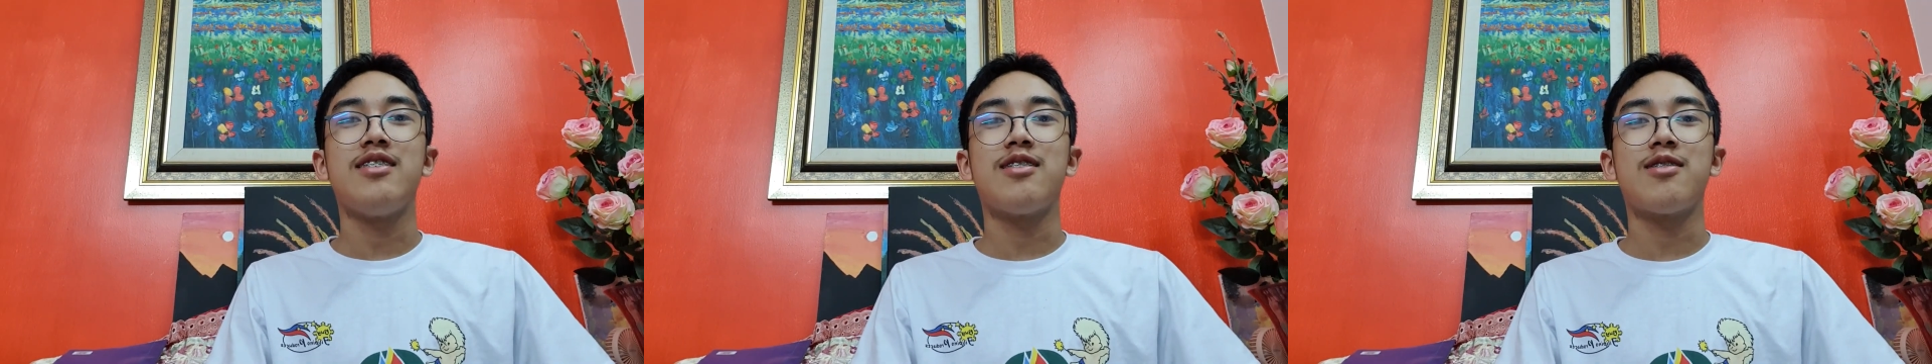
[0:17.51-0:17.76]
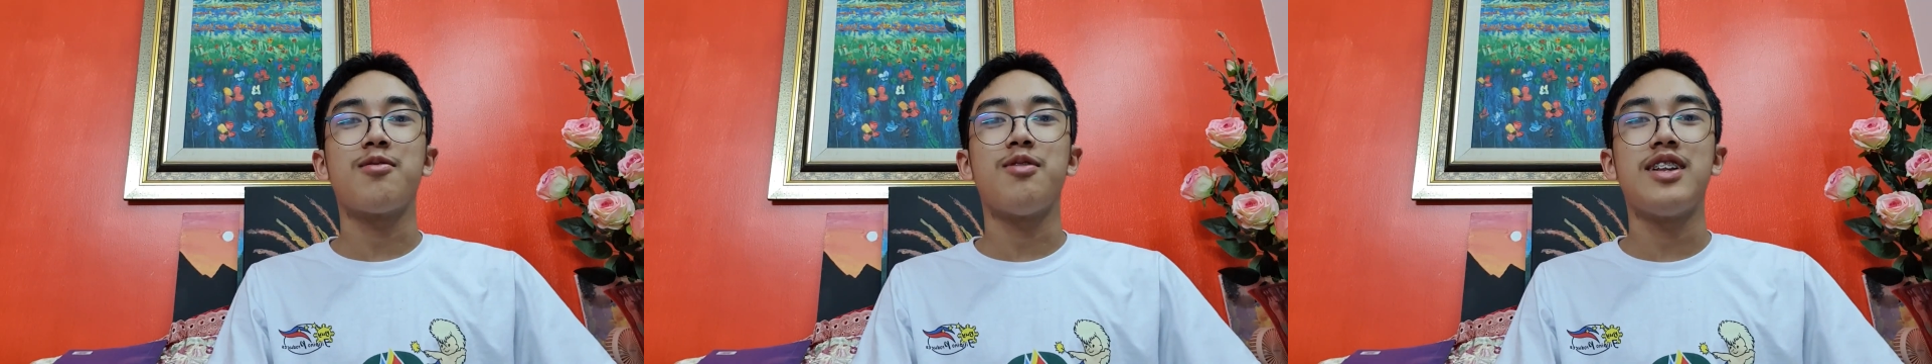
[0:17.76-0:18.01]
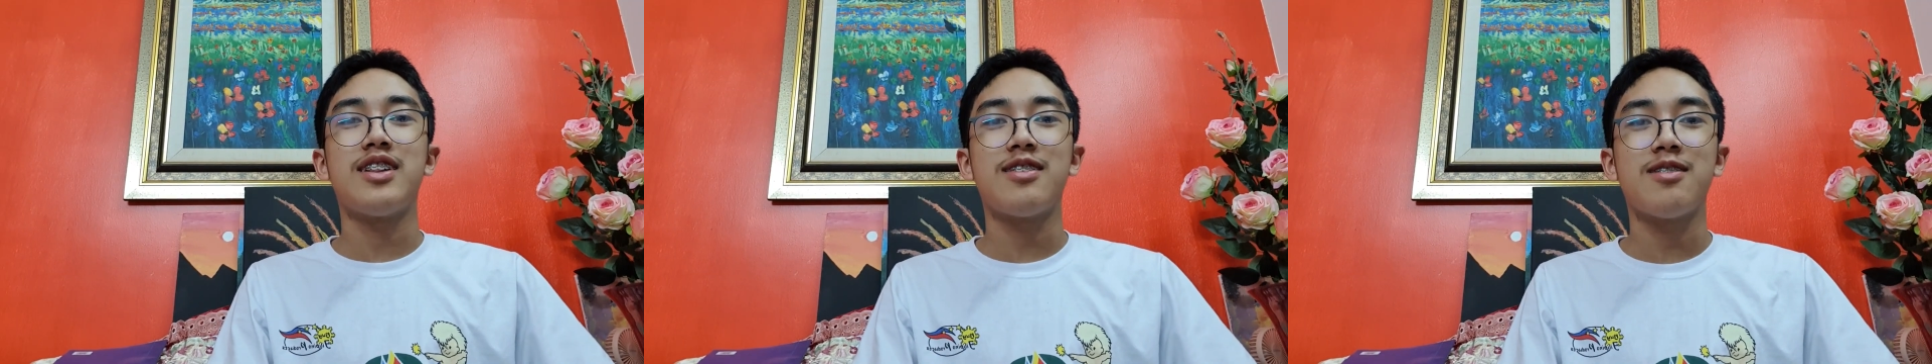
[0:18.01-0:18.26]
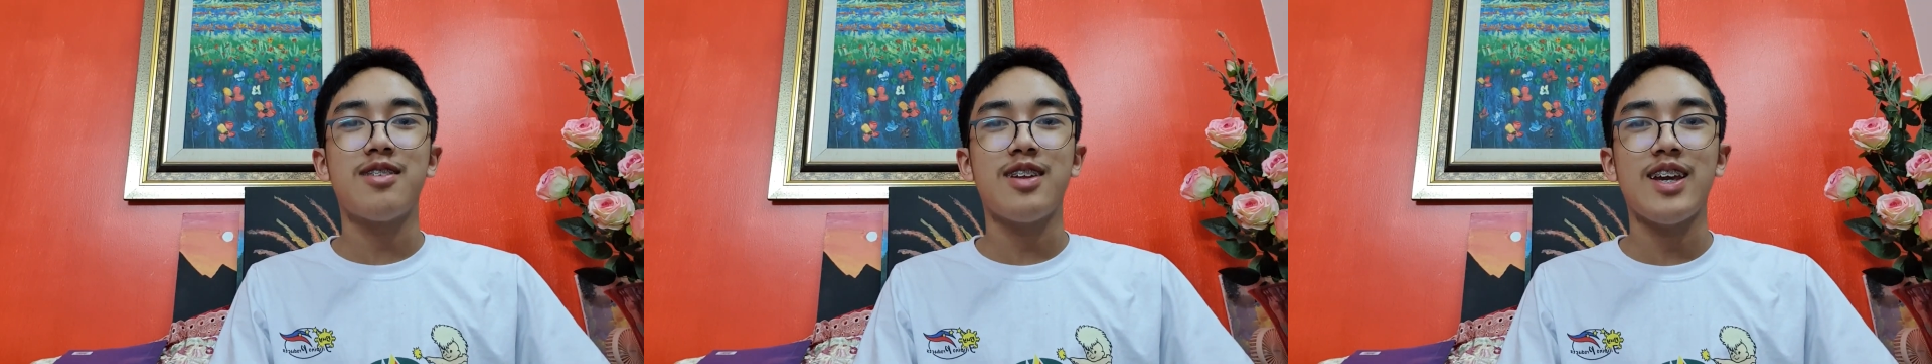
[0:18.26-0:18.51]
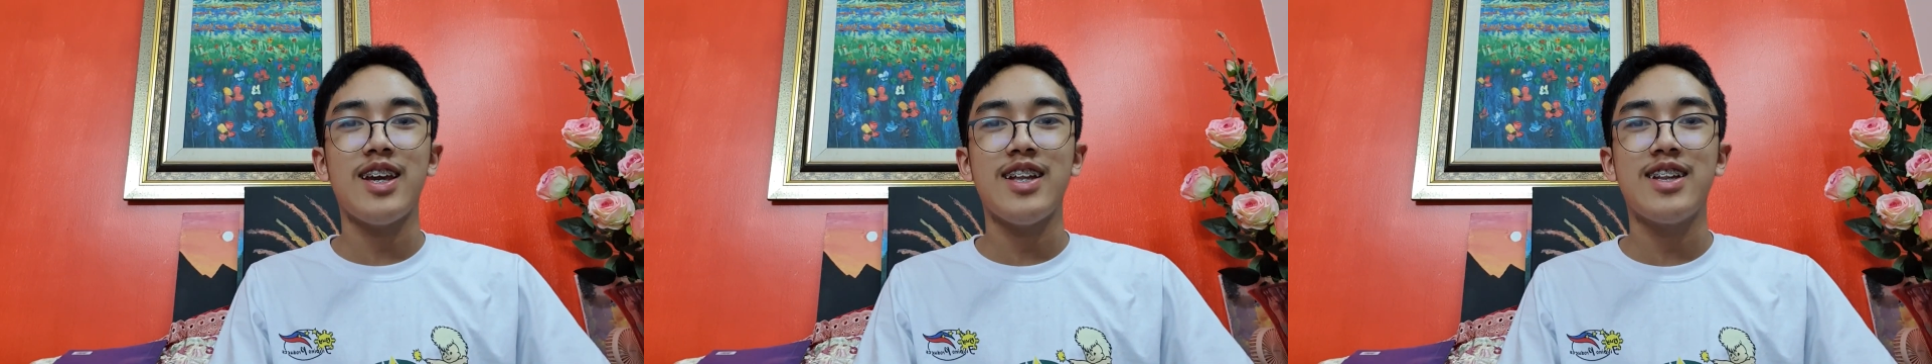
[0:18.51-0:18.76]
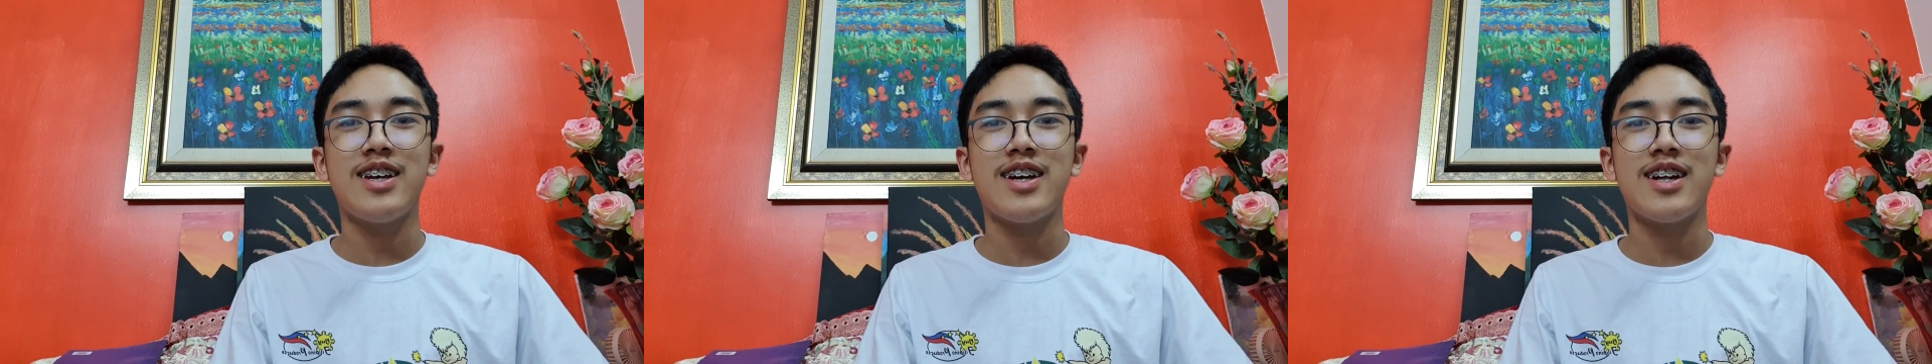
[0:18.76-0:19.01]
just want to
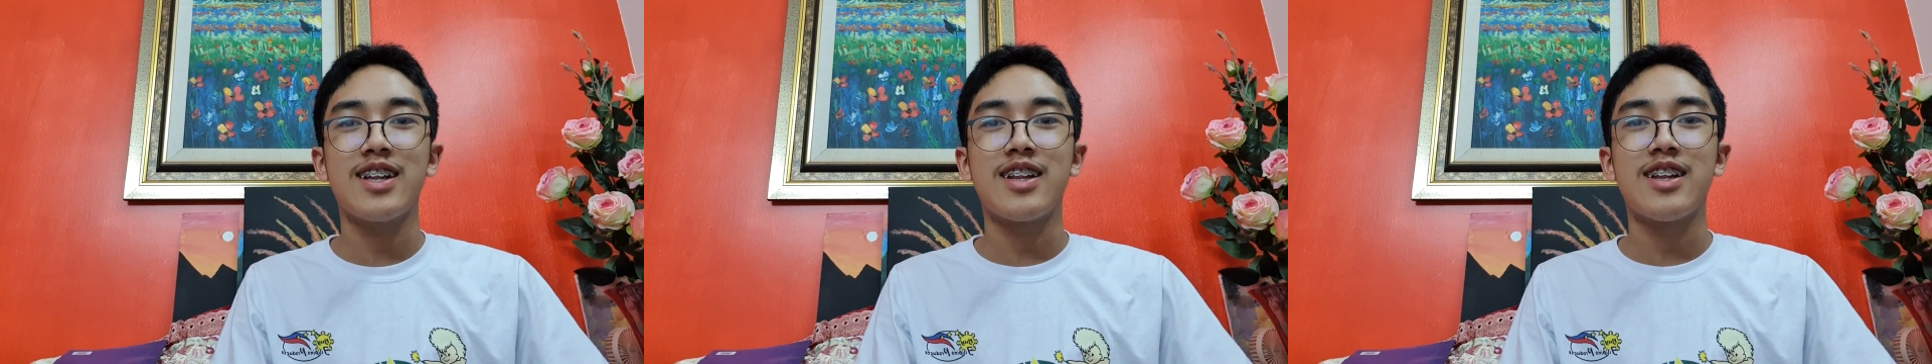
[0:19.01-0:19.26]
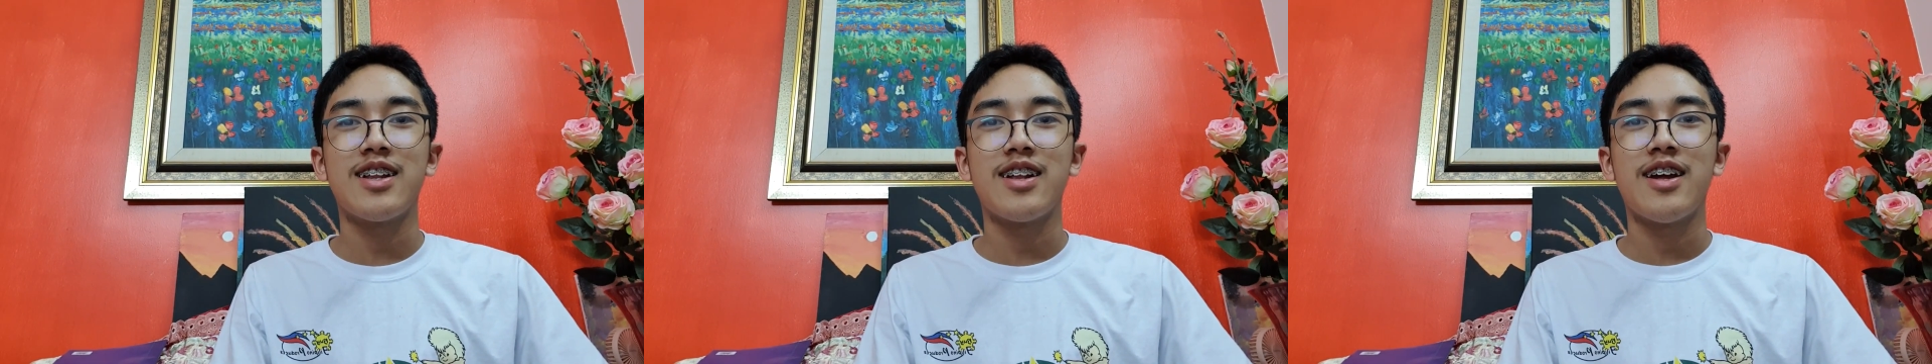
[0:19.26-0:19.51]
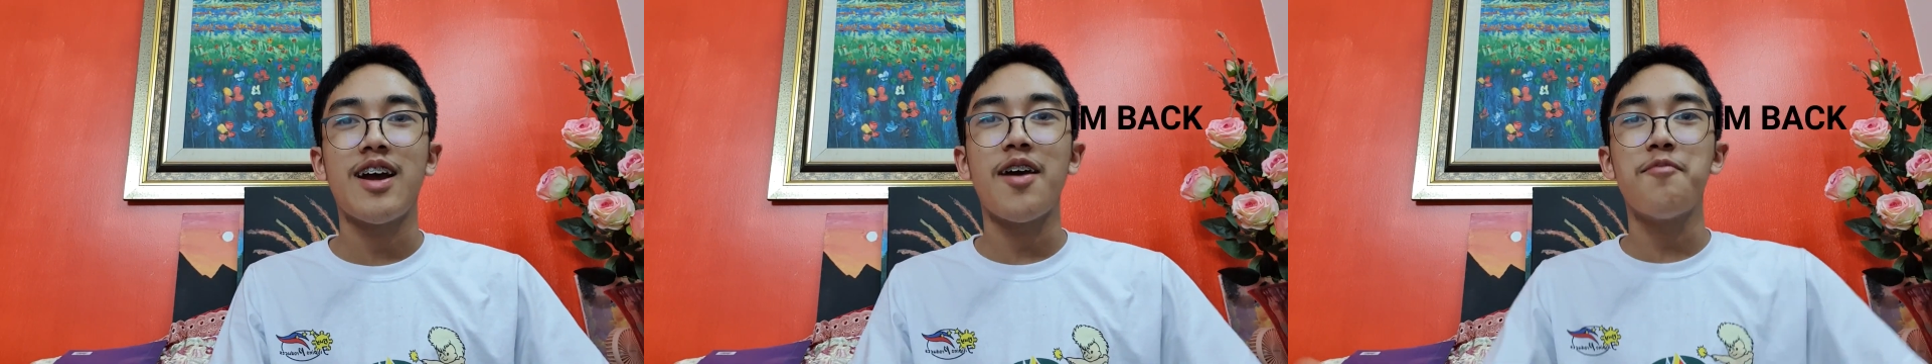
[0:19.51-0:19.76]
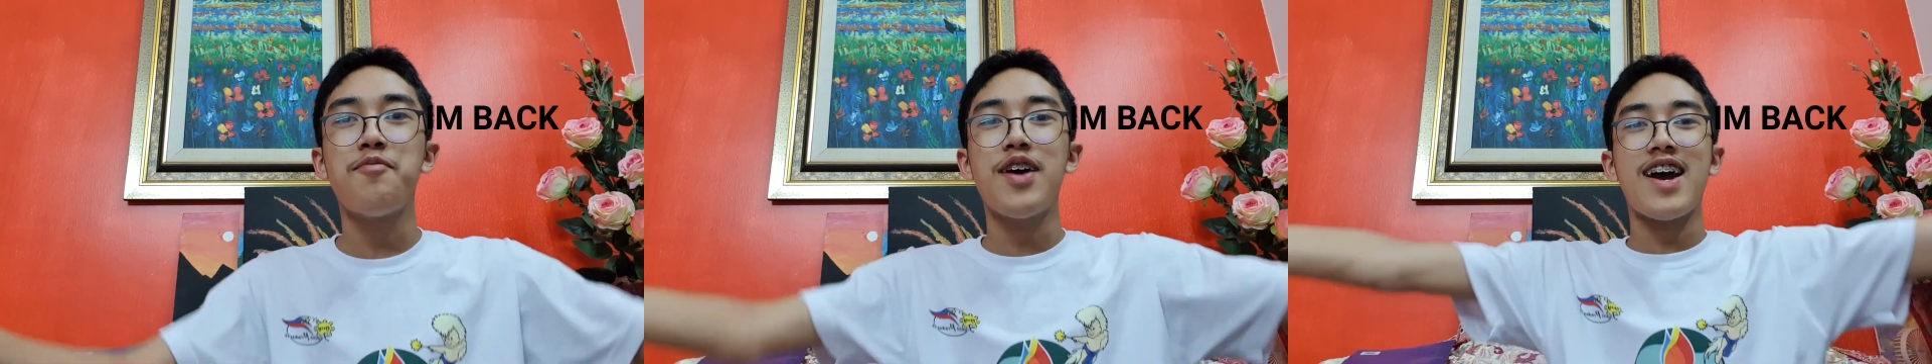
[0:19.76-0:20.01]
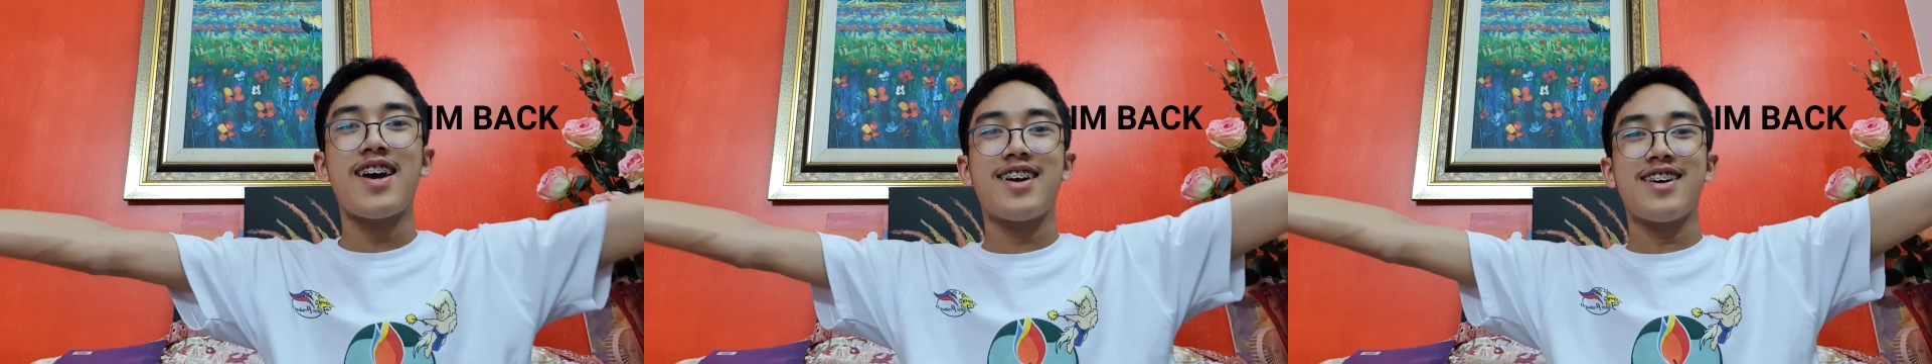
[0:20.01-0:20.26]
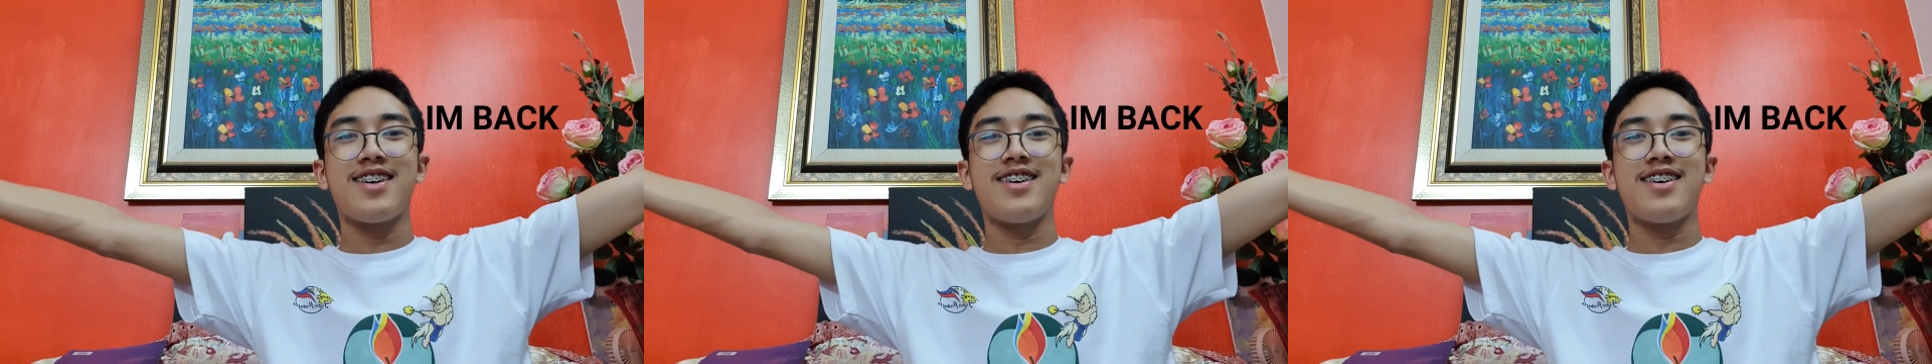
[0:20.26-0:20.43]
say that I'm back.